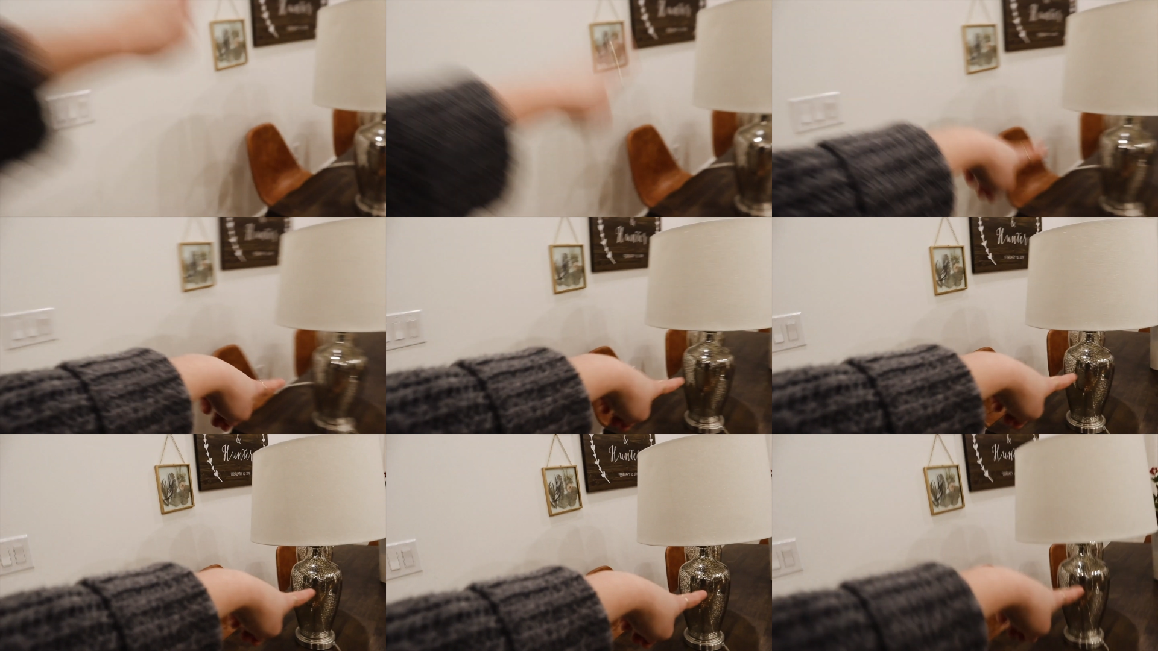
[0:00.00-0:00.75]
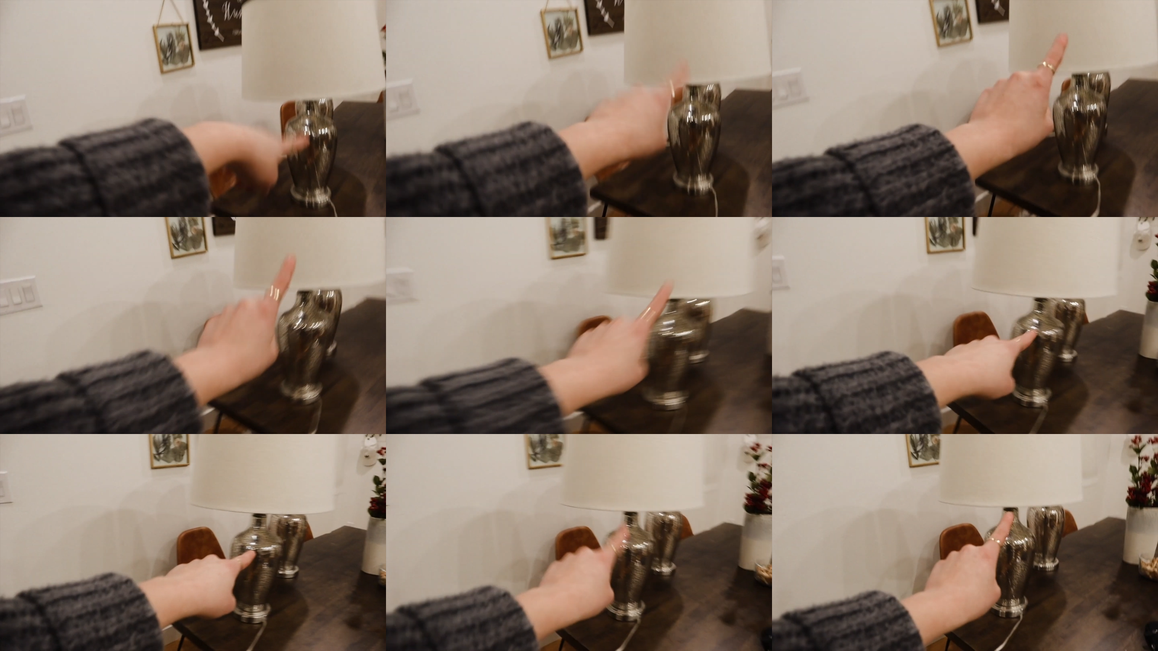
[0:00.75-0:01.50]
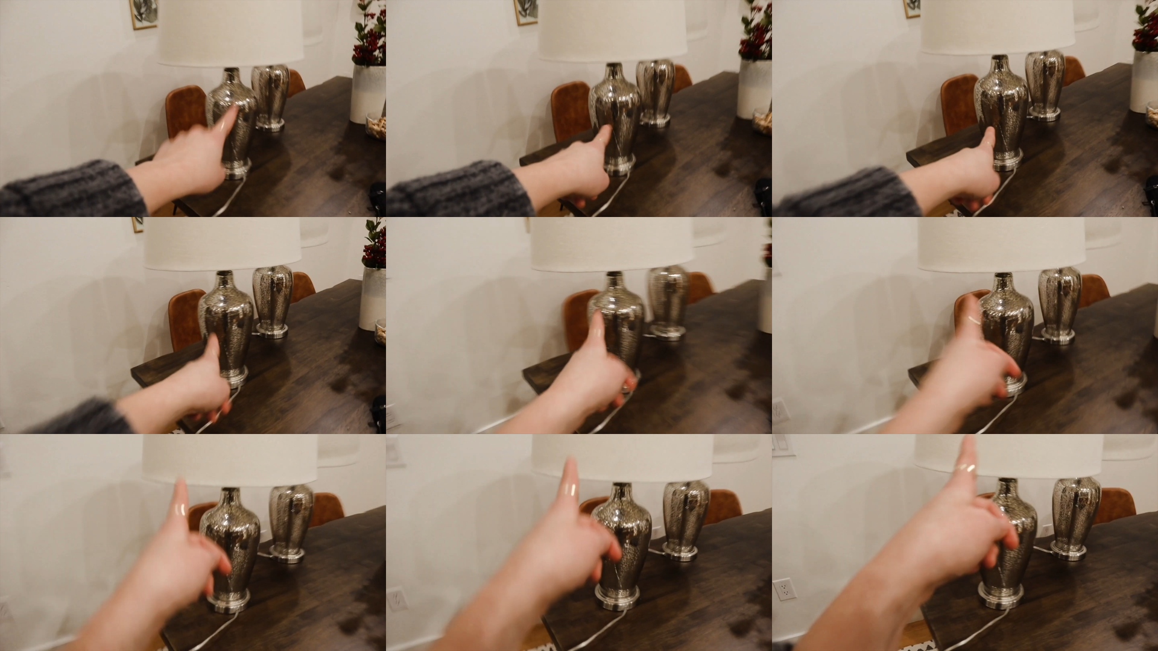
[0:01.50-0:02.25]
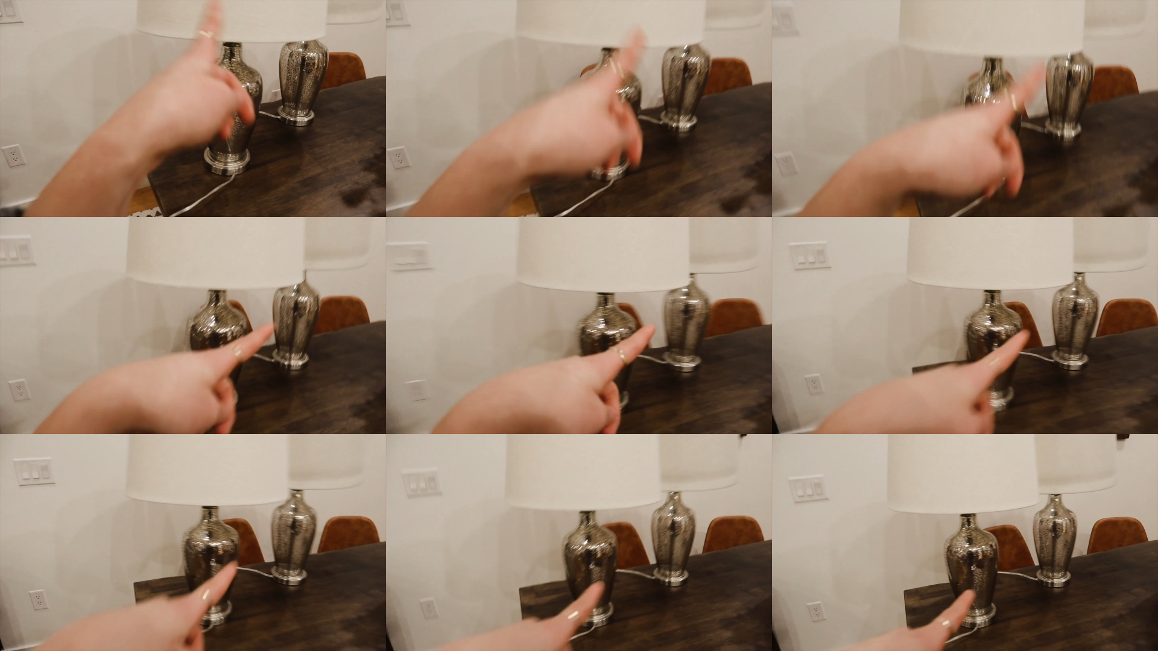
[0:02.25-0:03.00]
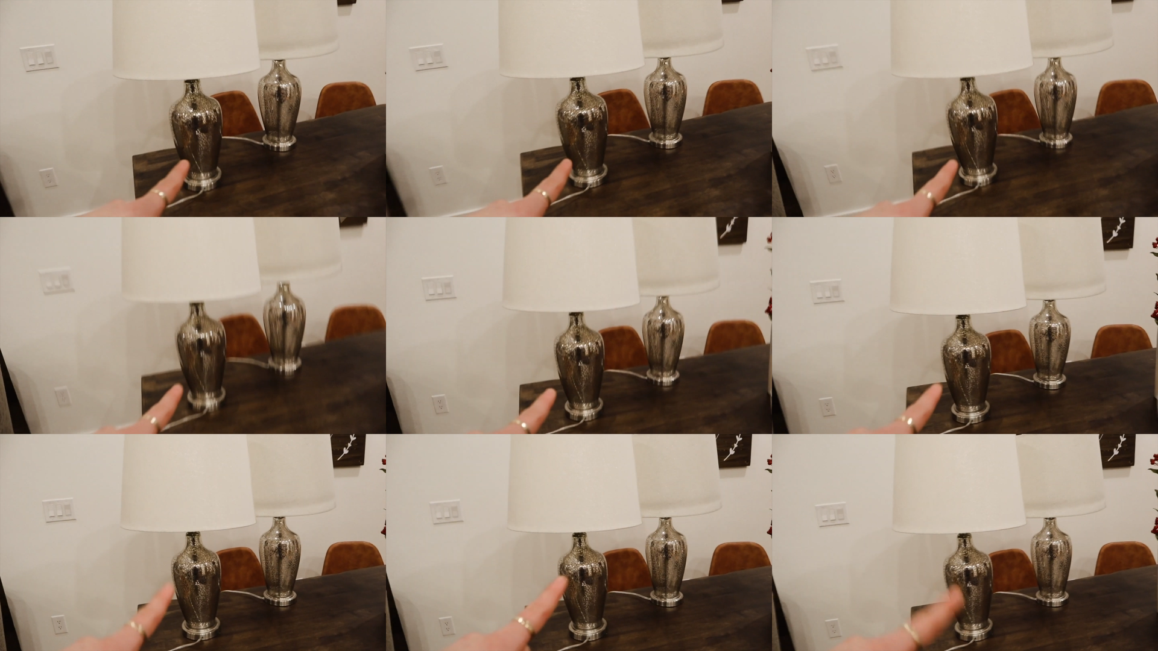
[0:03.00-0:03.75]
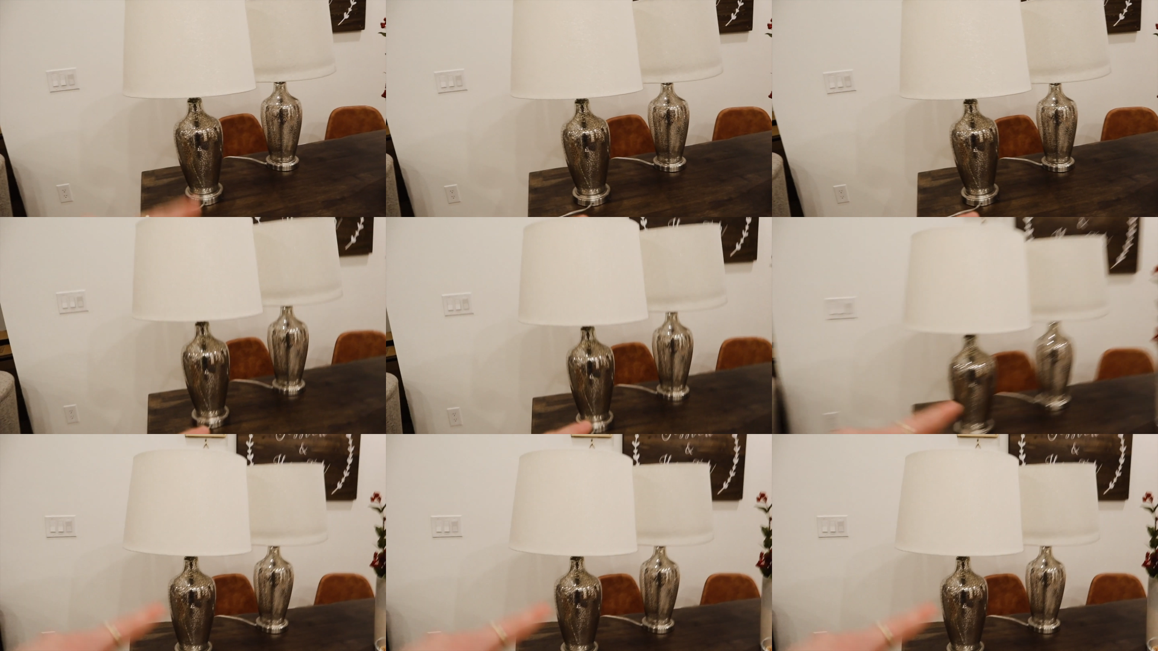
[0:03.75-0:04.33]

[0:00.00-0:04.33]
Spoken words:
No face is visible, so there are no lips to read.